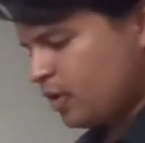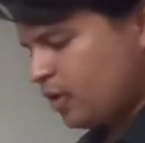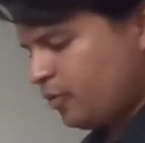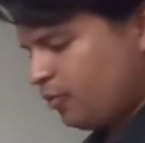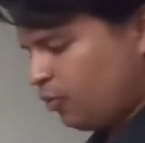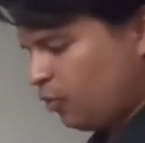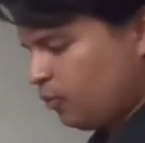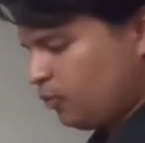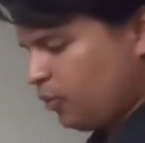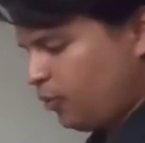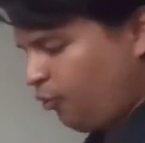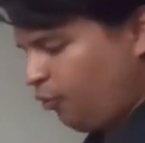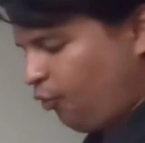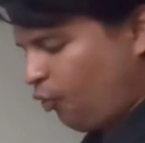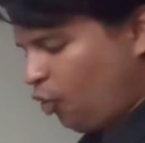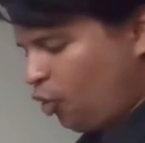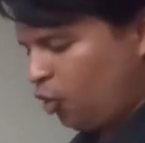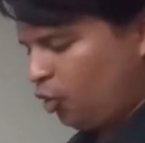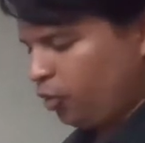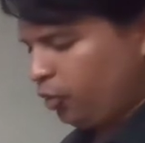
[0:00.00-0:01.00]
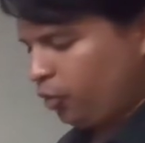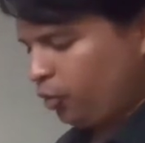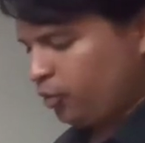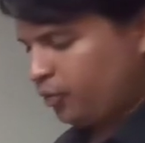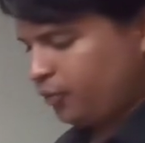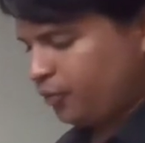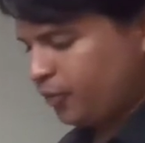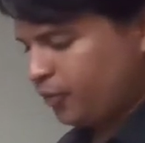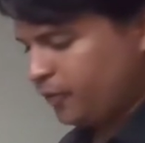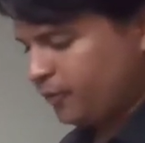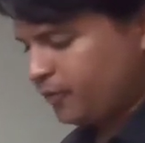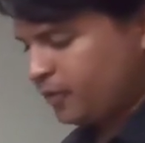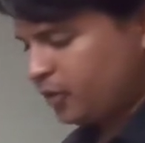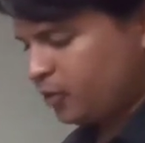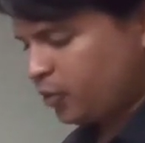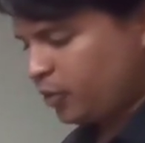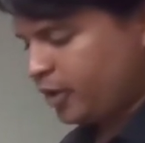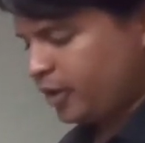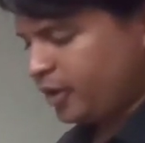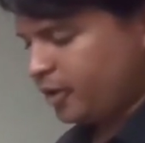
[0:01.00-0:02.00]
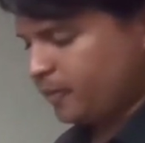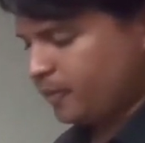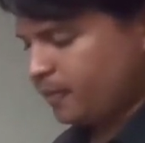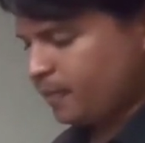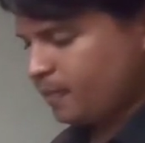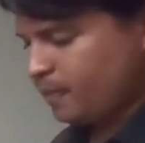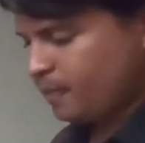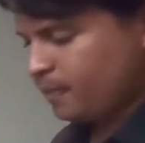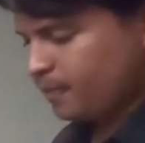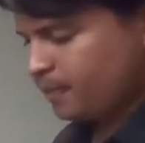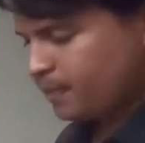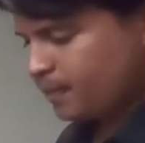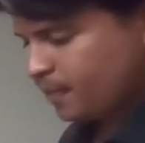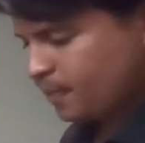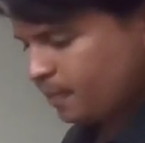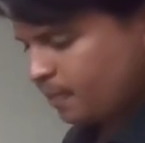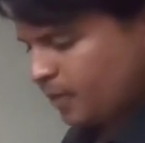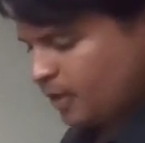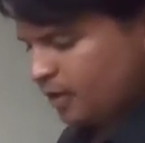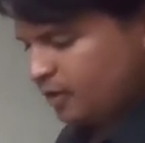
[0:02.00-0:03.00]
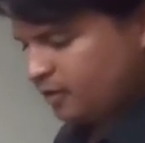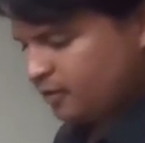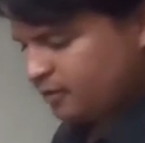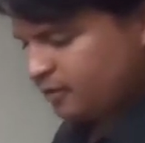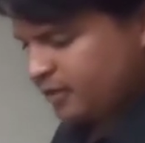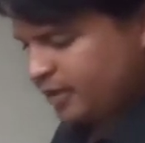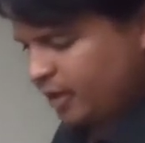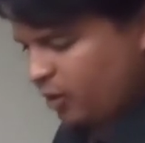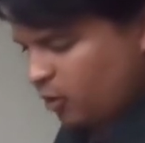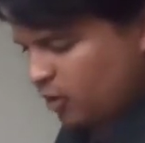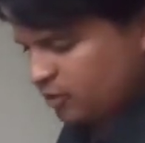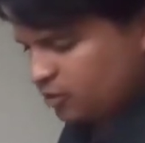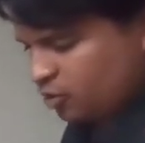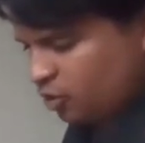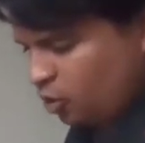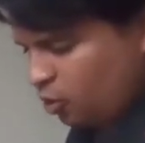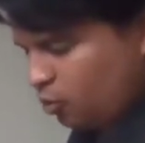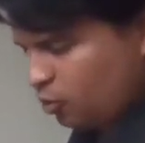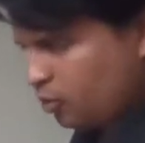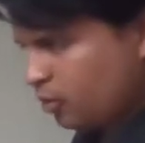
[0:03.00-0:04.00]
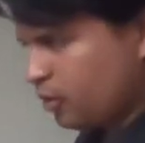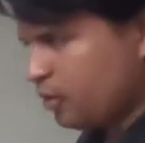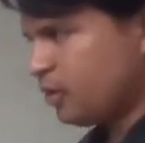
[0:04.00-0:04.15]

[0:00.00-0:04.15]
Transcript: From the fourth to the fifth degree, is there a tone?